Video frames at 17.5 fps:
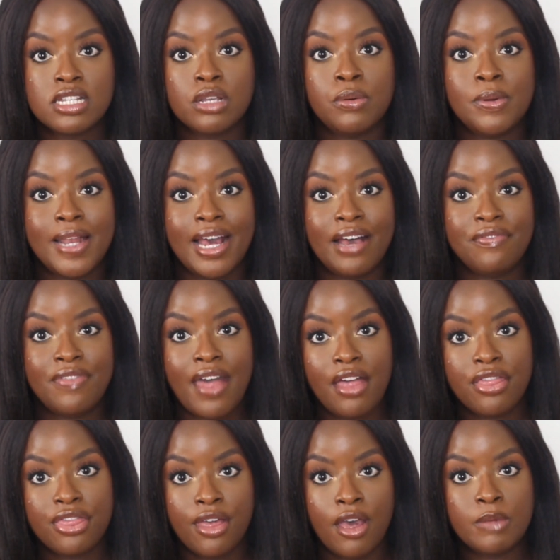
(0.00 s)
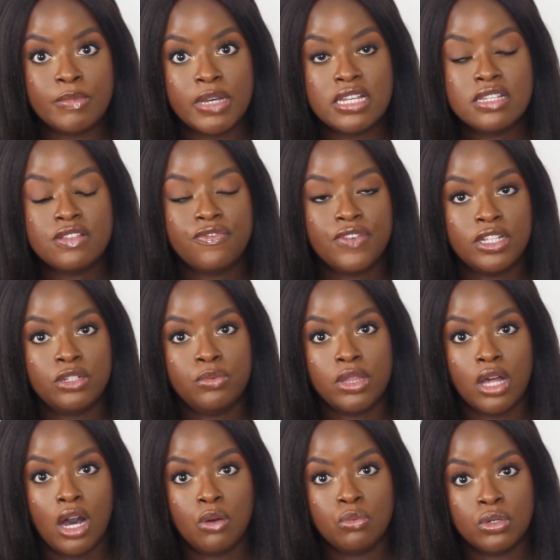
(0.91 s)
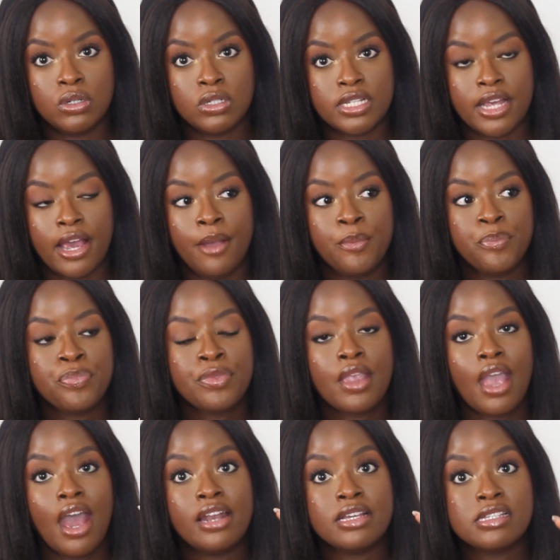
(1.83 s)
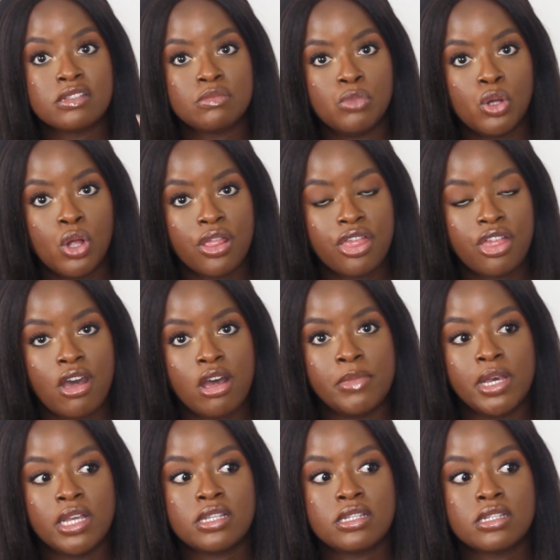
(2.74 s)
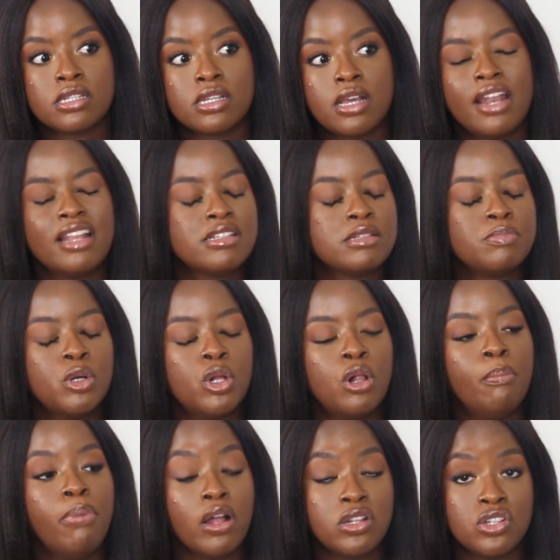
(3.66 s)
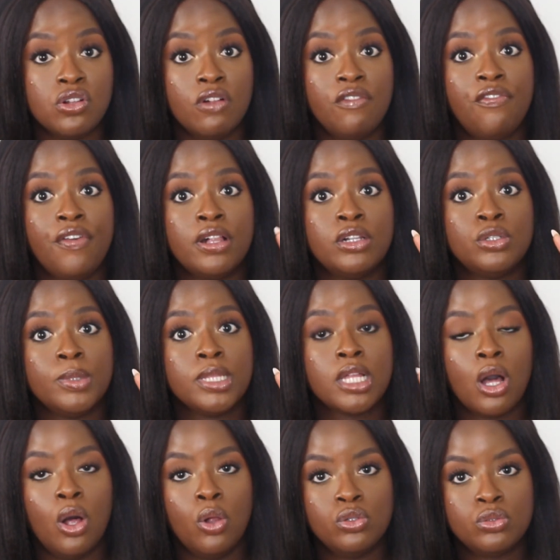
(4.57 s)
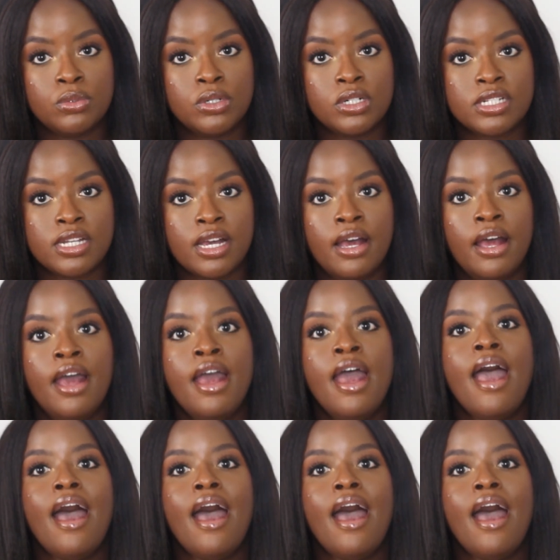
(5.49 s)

So we'd have that thermos filled with hot water, and a small thermos and a small bottle filled with cold water.